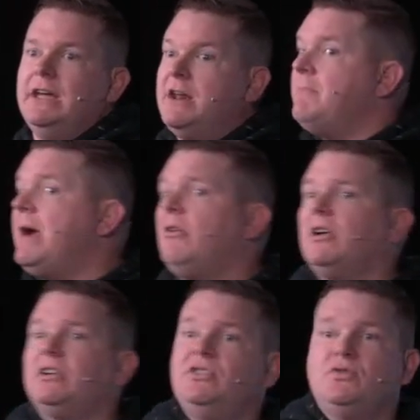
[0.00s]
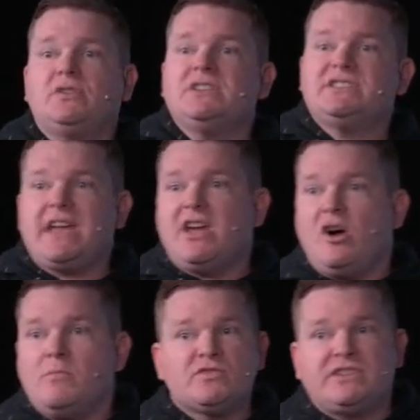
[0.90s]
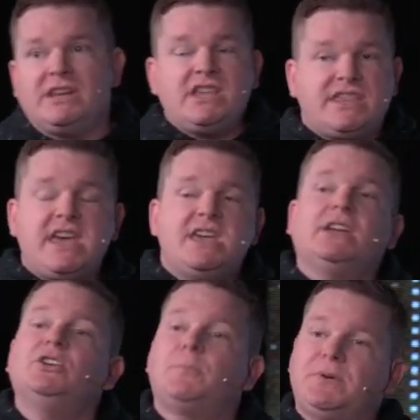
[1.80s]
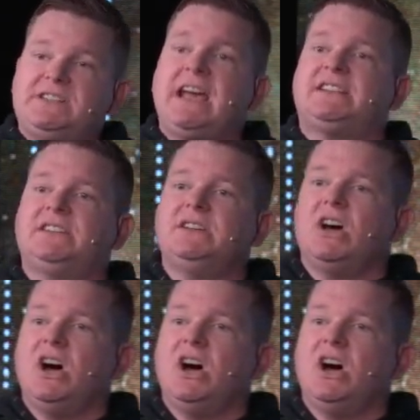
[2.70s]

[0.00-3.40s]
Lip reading: In America, you can say almost anything and you're protected